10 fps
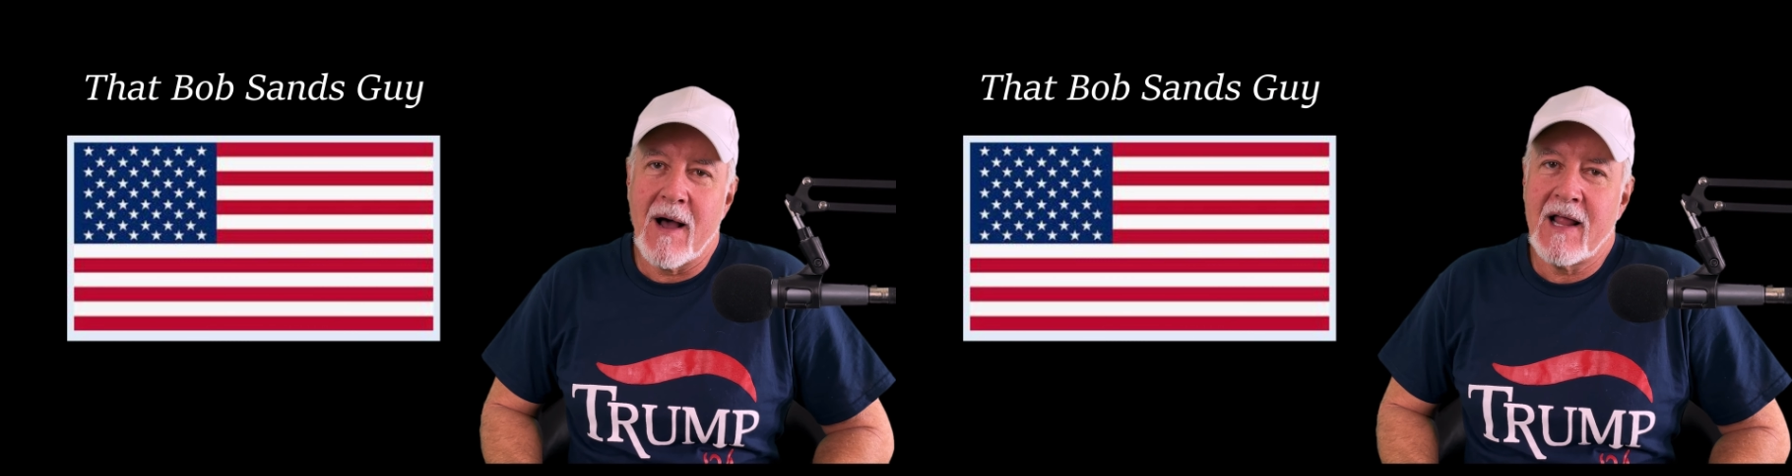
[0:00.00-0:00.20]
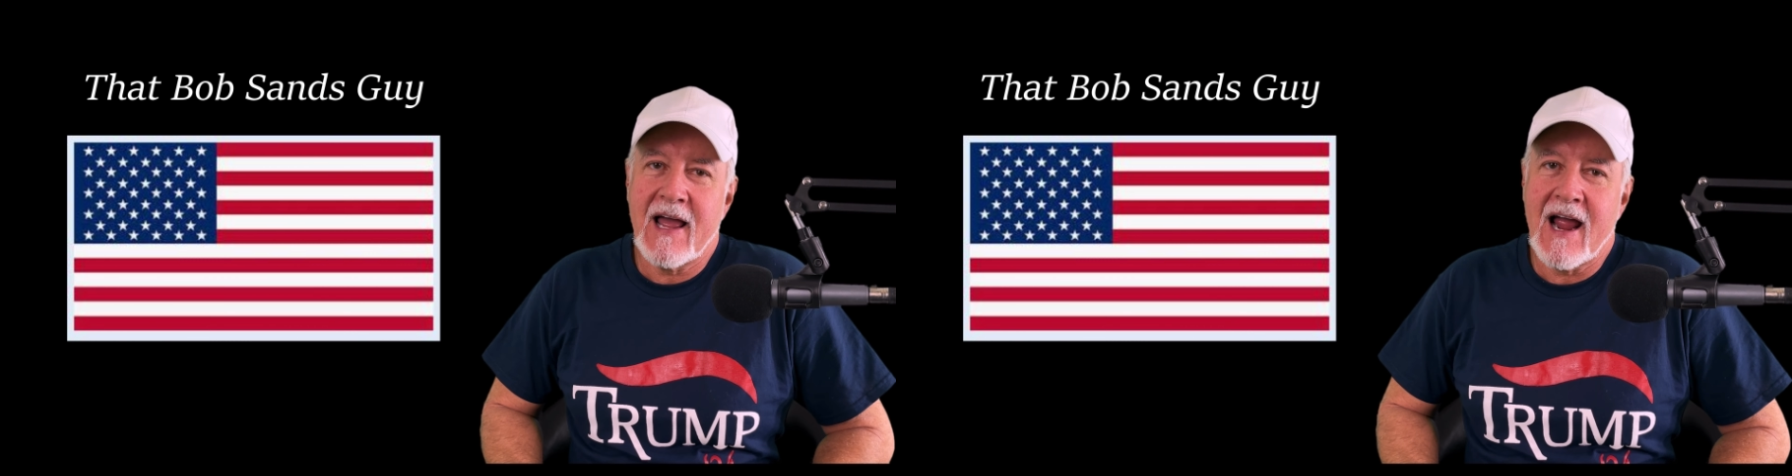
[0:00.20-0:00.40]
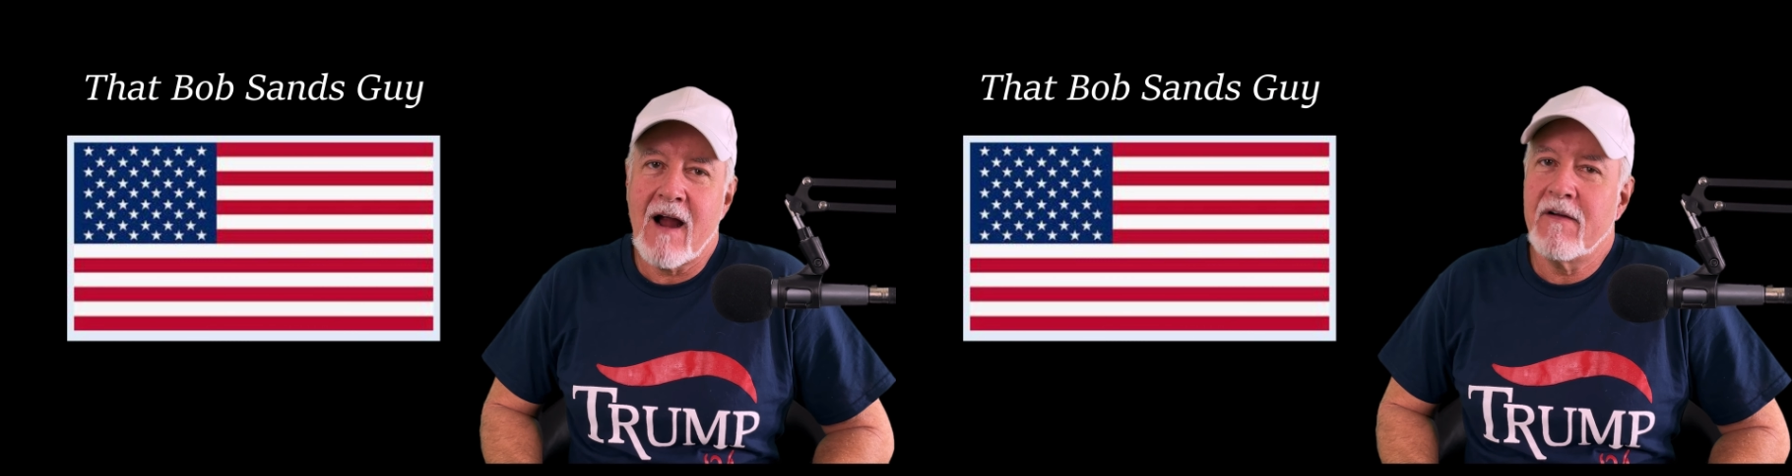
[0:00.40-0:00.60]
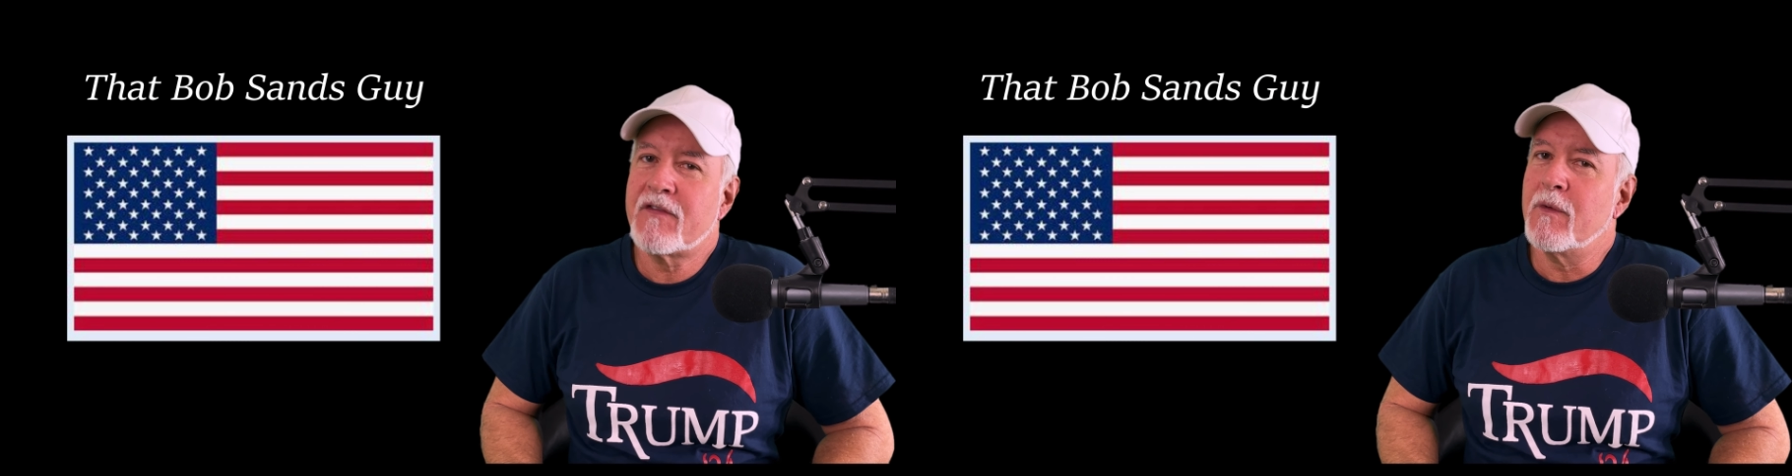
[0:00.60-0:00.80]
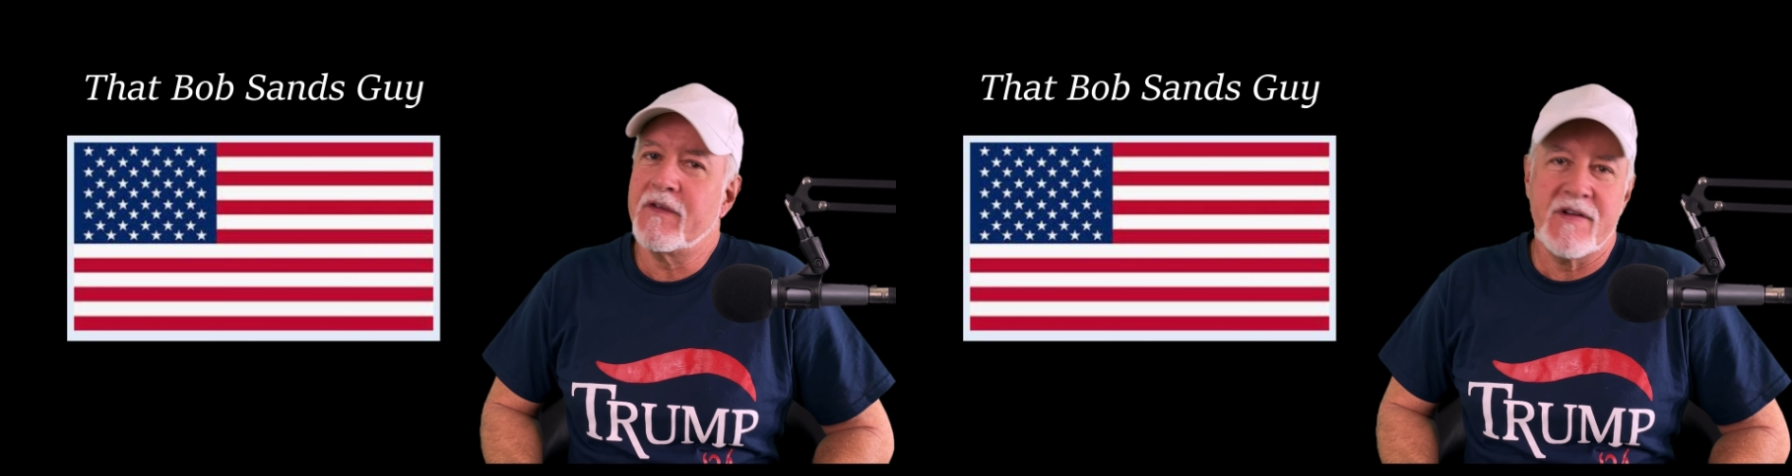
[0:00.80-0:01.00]
Kamala
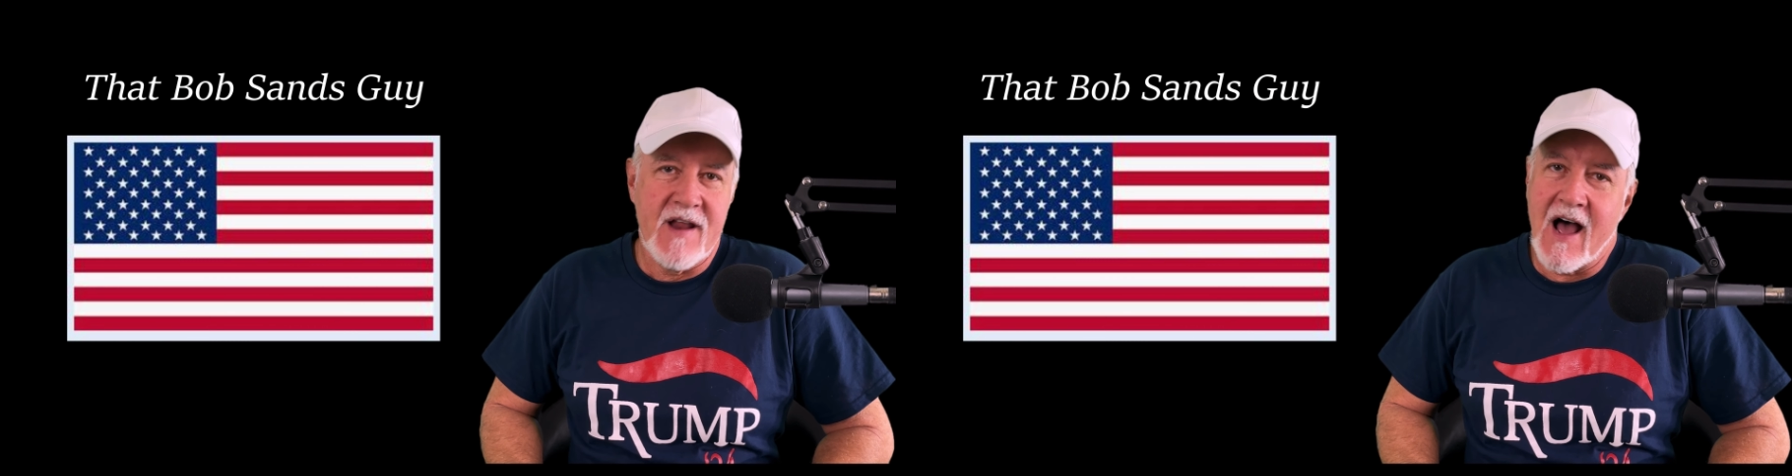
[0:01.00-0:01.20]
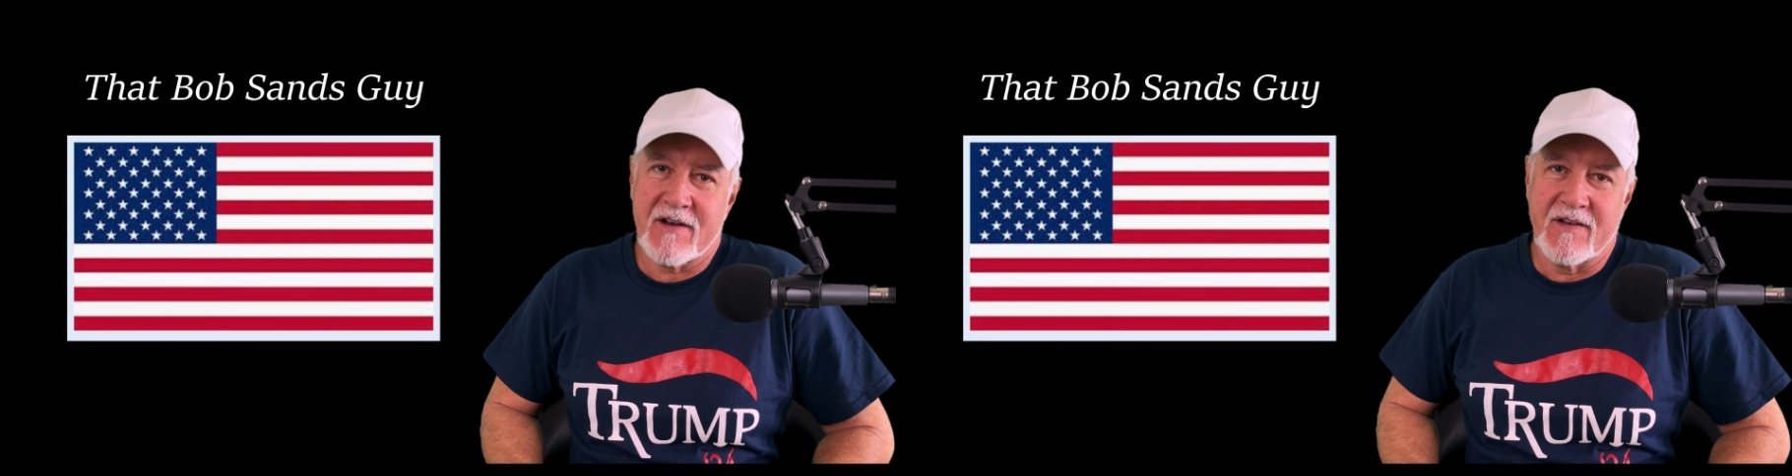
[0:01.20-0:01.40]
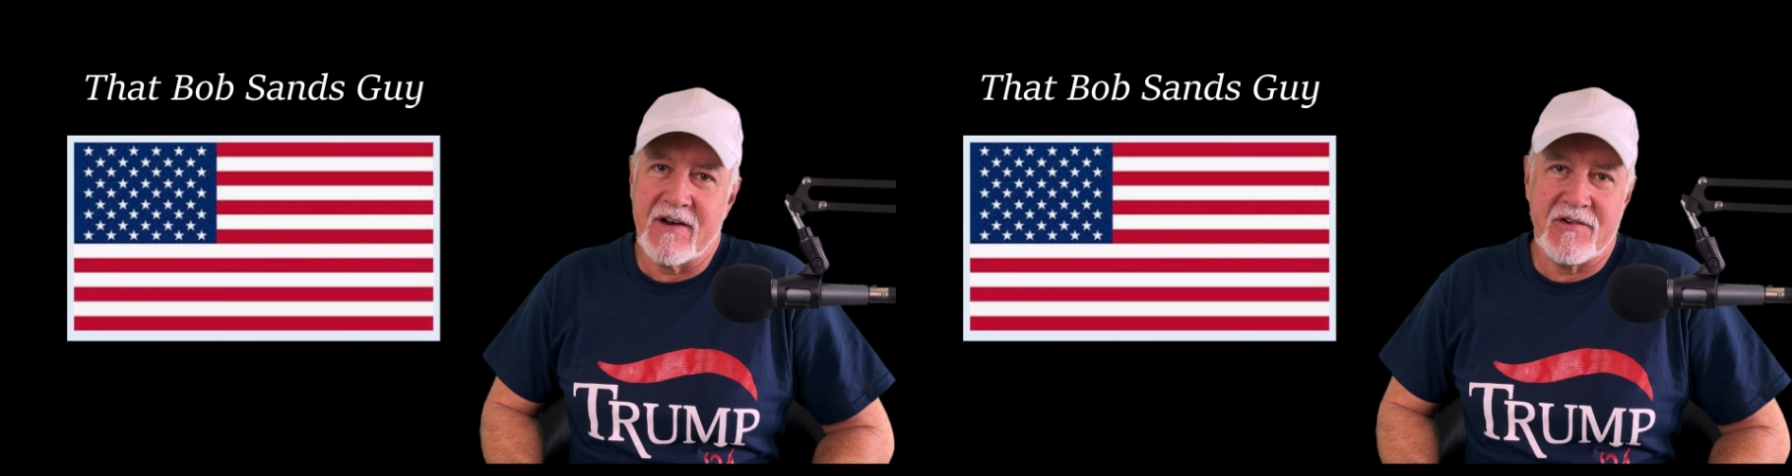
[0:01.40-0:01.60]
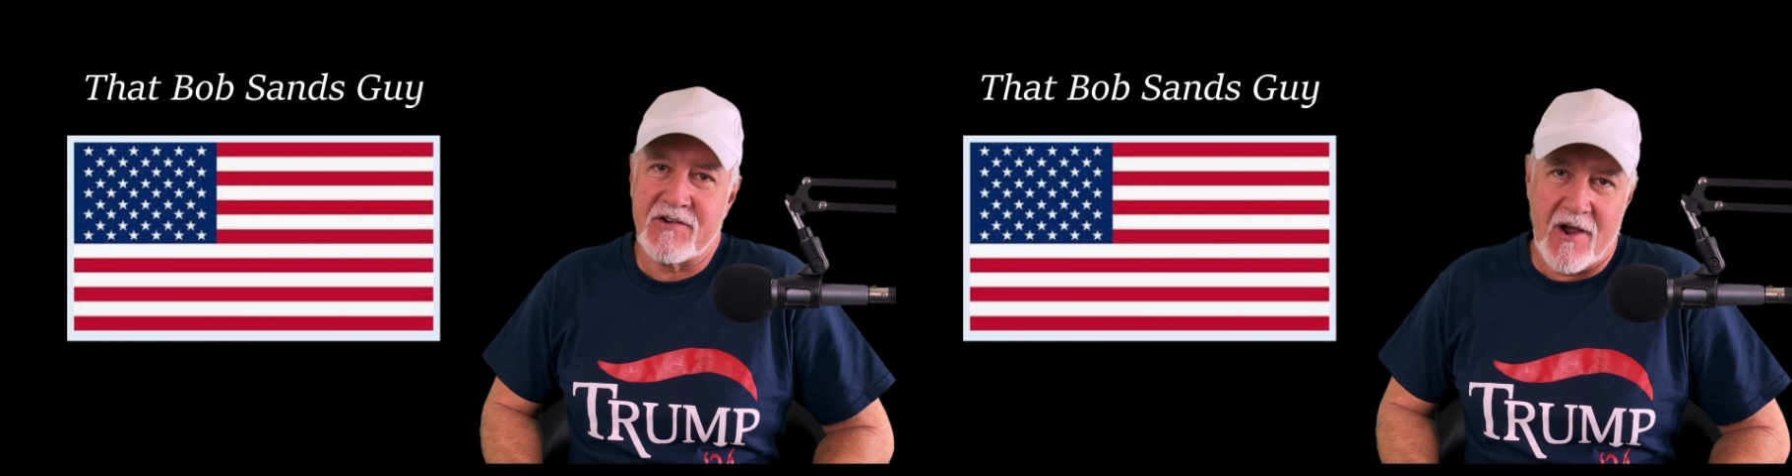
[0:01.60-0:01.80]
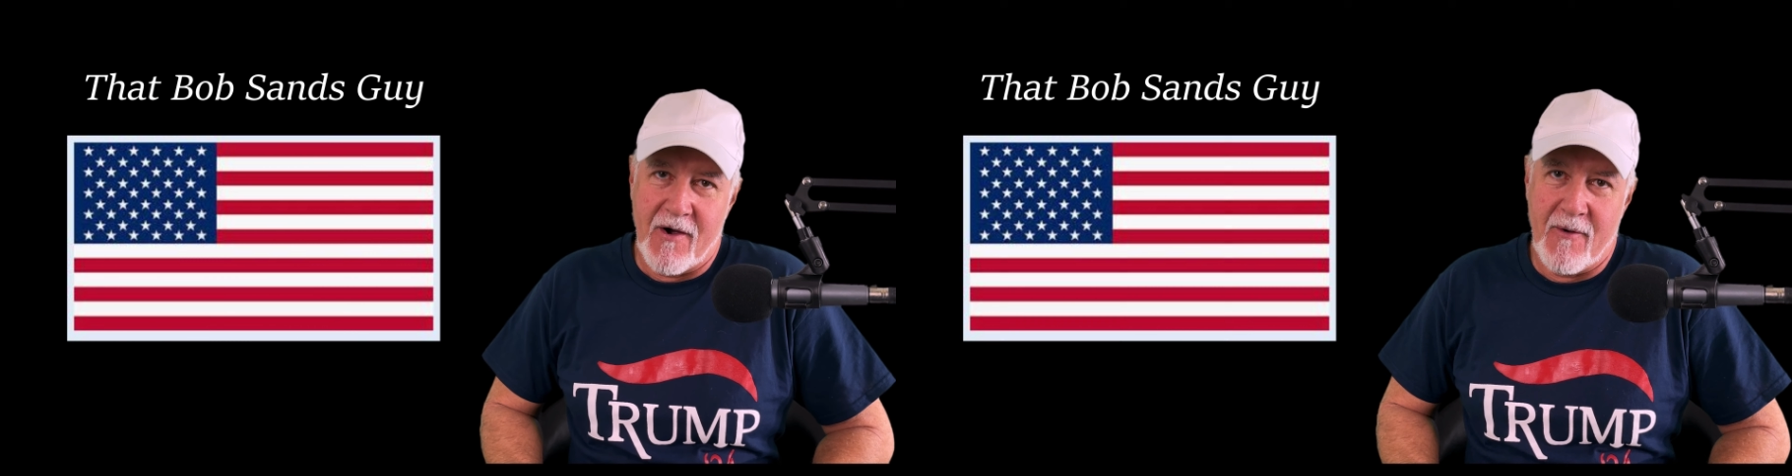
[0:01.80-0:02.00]
Harris was not going
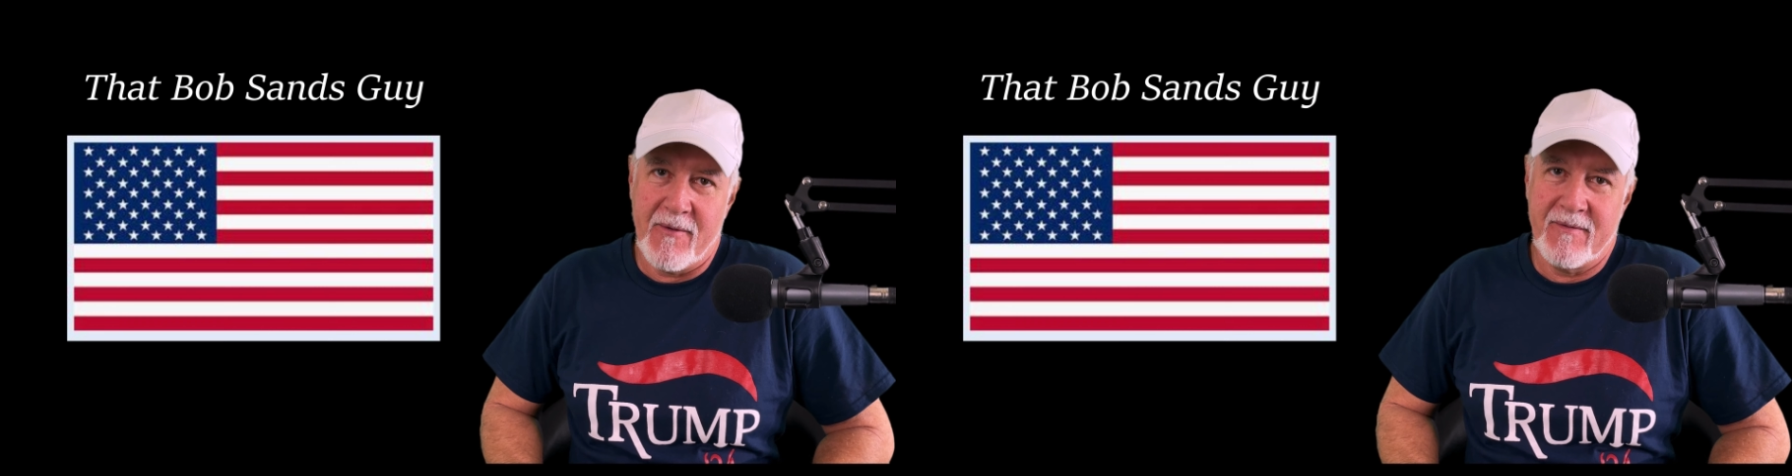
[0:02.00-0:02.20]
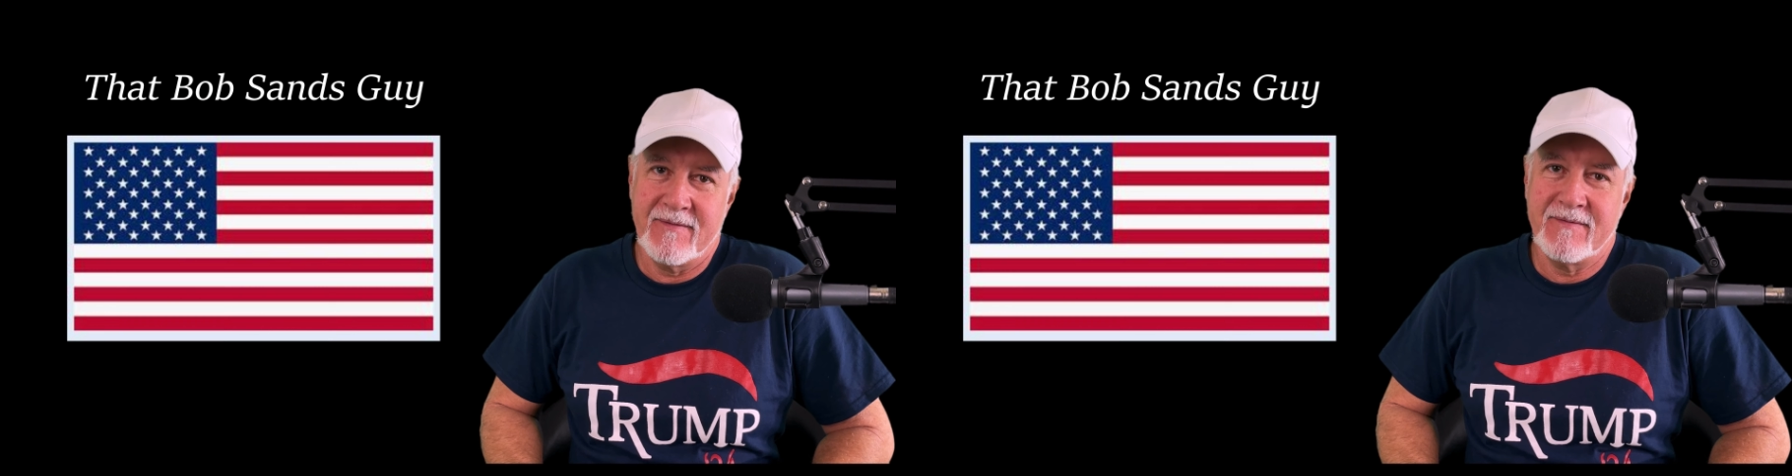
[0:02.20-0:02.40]
to show.